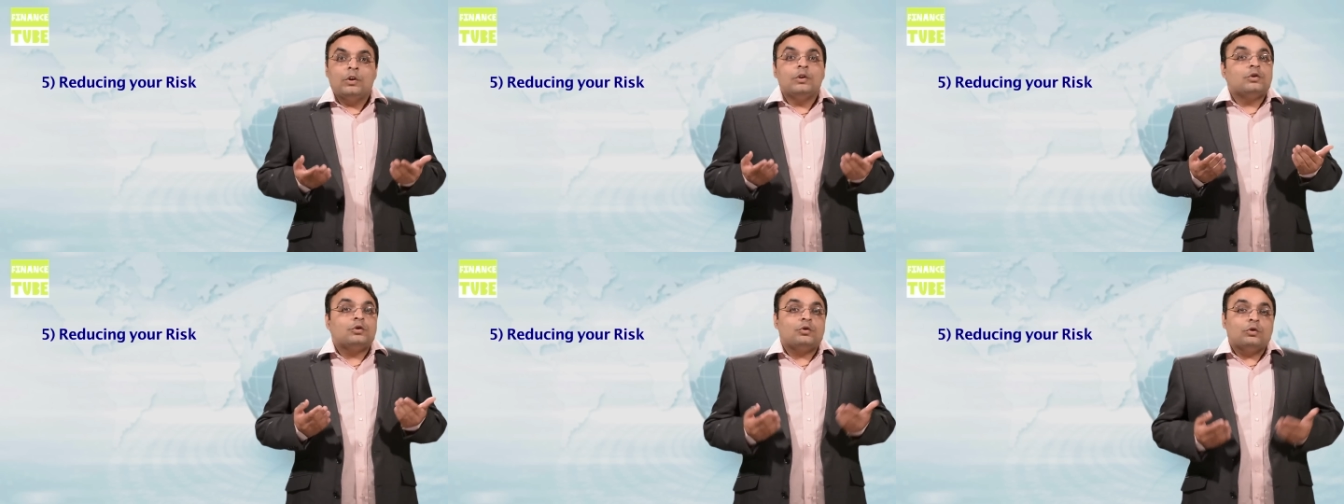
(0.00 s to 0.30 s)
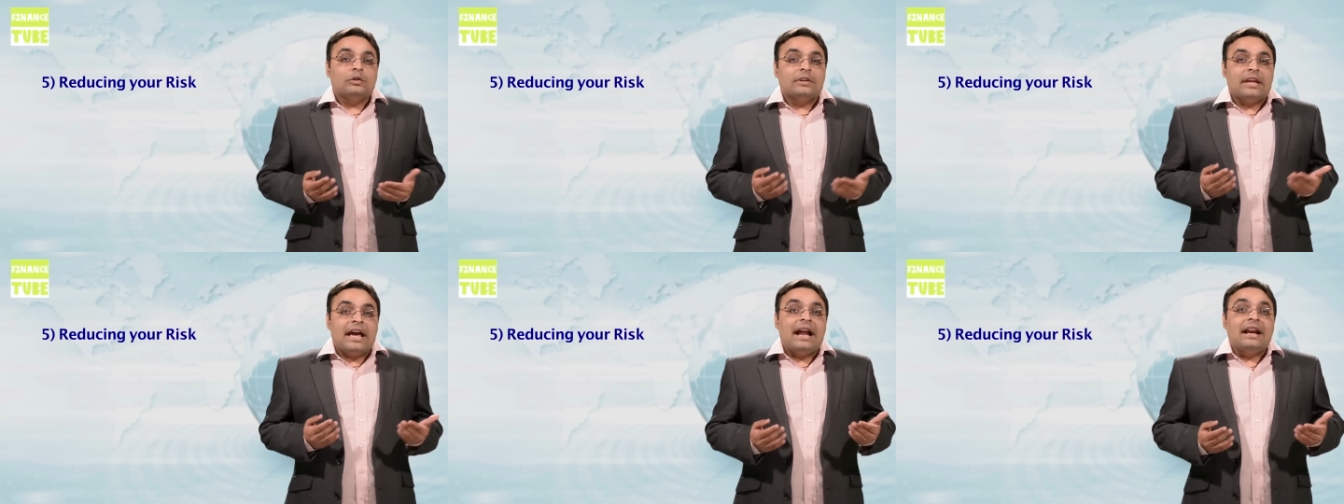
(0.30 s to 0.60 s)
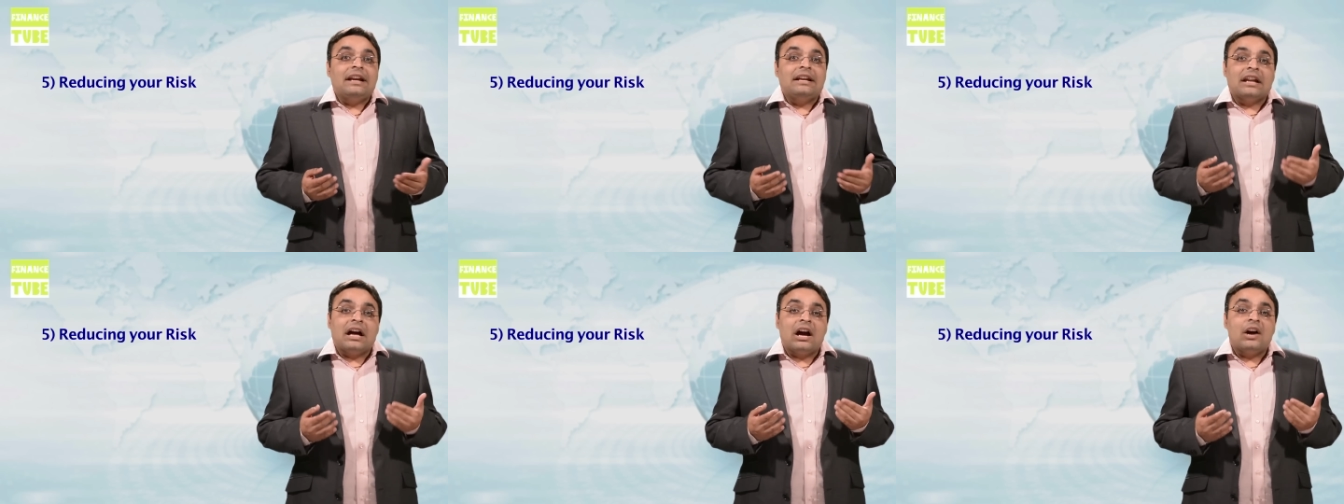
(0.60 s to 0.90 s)
so
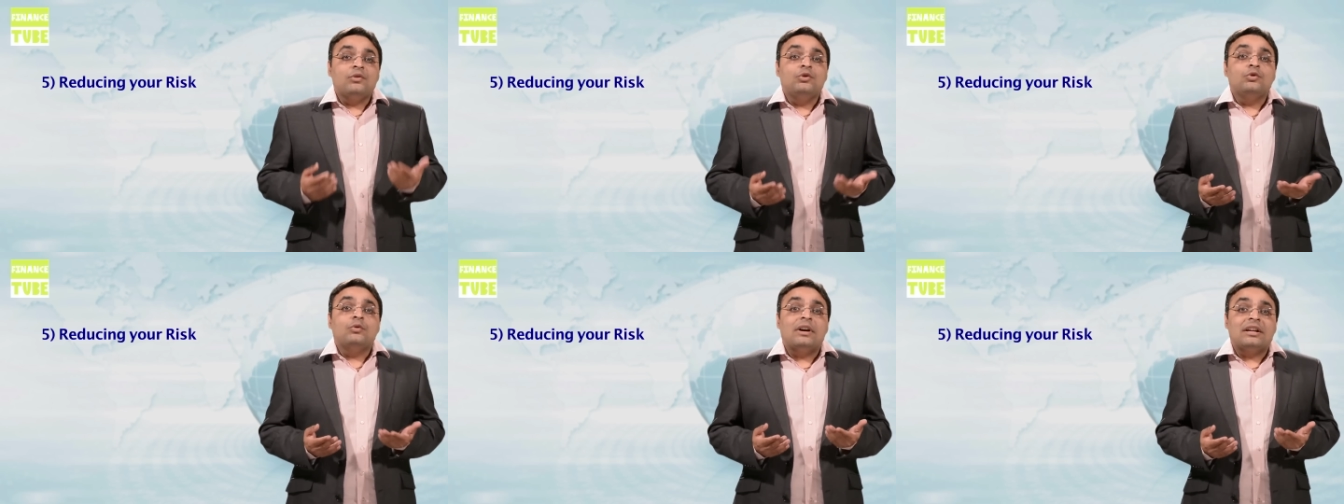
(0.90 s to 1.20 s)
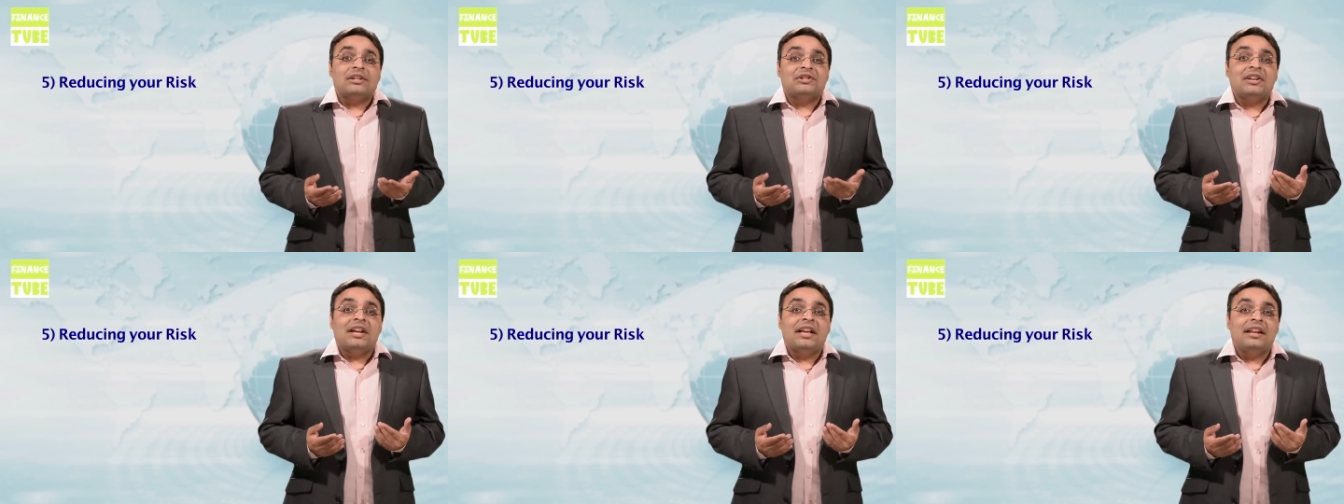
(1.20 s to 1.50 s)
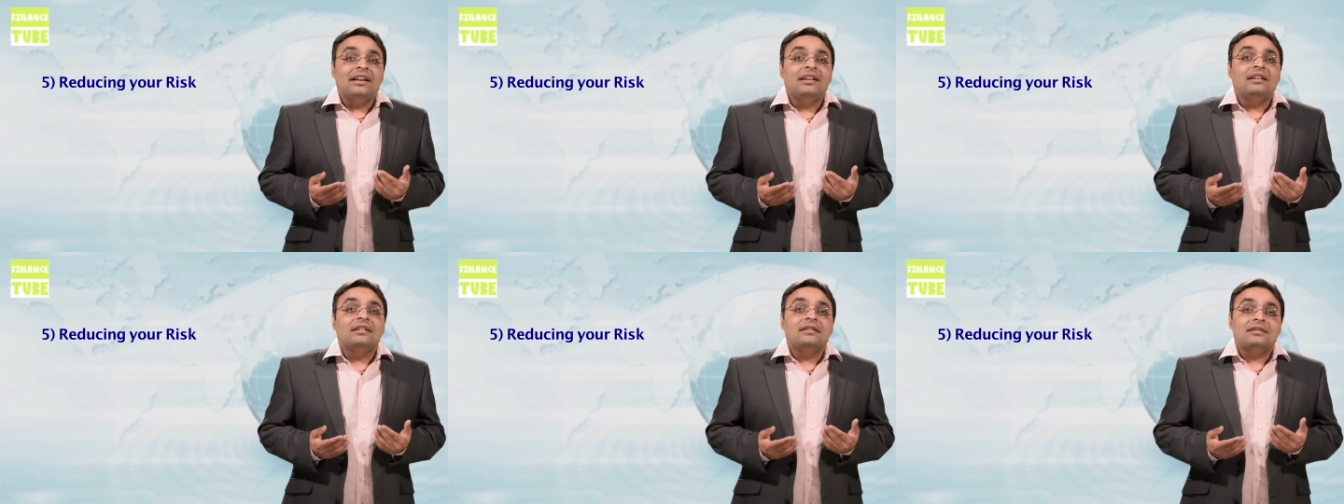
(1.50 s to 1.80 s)
that now you are
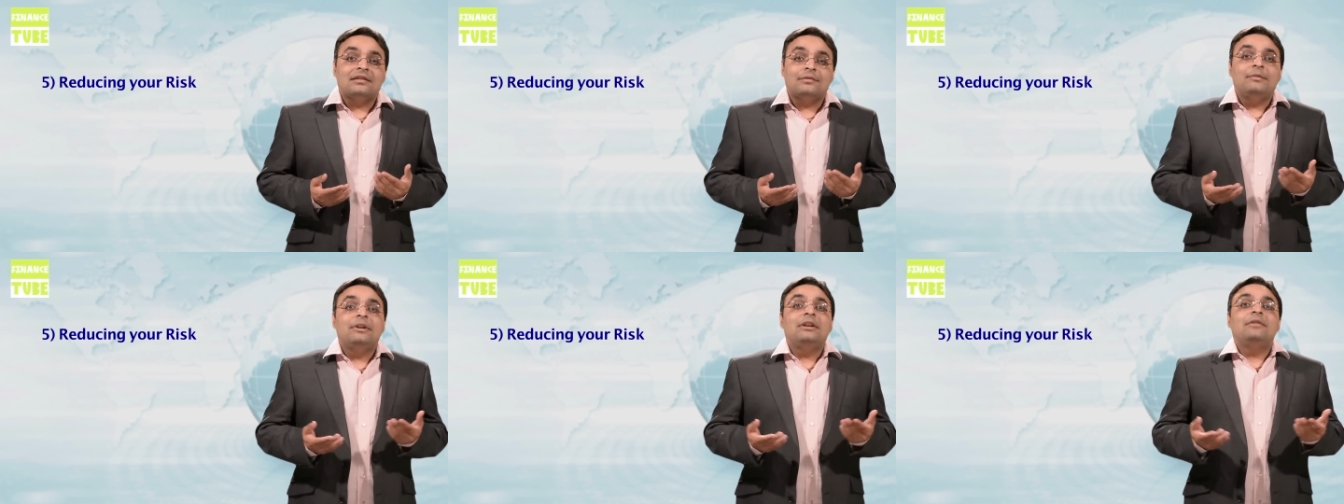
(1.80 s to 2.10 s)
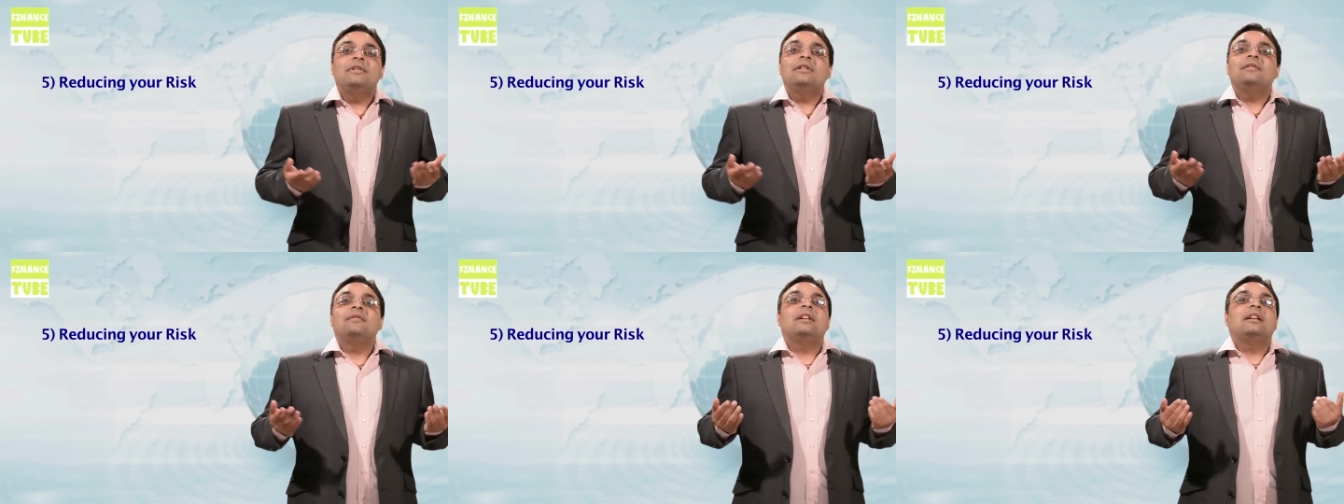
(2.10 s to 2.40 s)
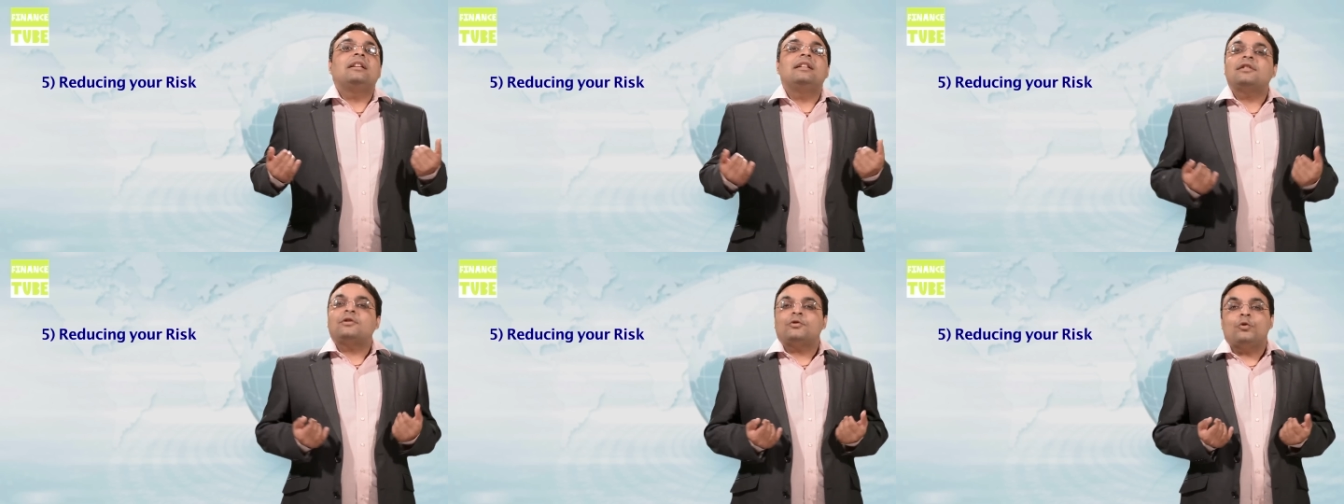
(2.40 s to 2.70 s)
sharing risk between
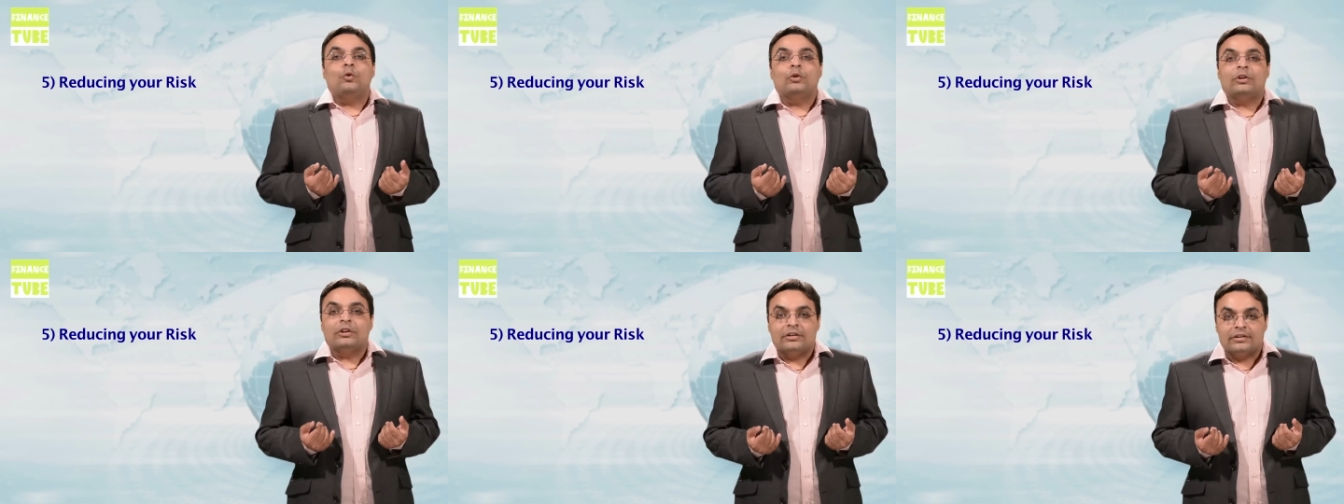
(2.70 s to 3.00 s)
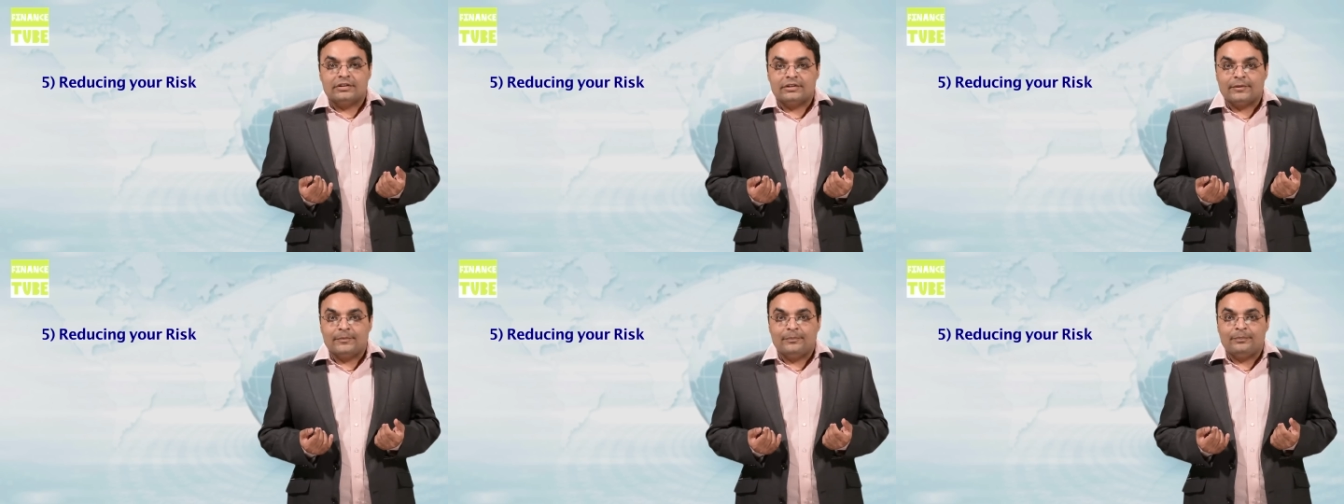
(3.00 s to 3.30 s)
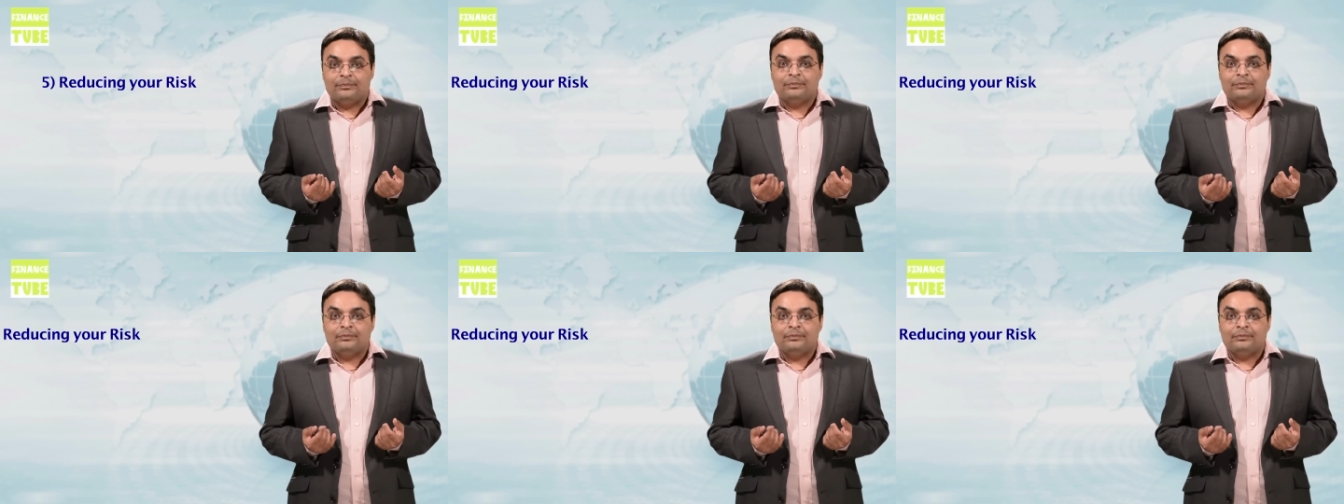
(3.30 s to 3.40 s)
various owners.